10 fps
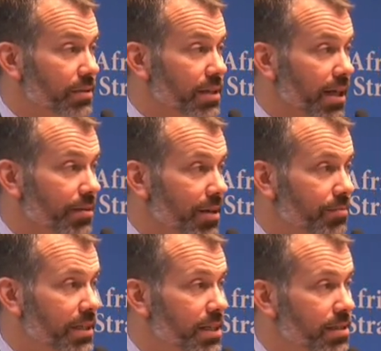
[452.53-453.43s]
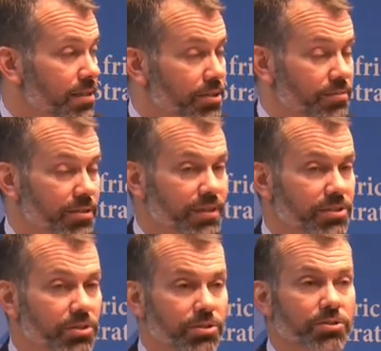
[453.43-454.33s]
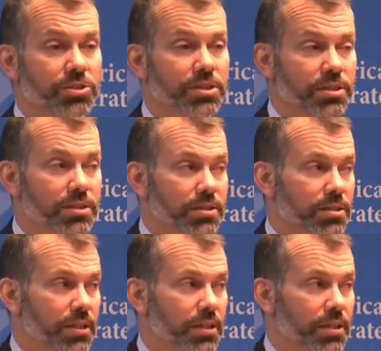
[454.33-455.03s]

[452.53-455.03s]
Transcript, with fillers: We talk about means in terms of institutions,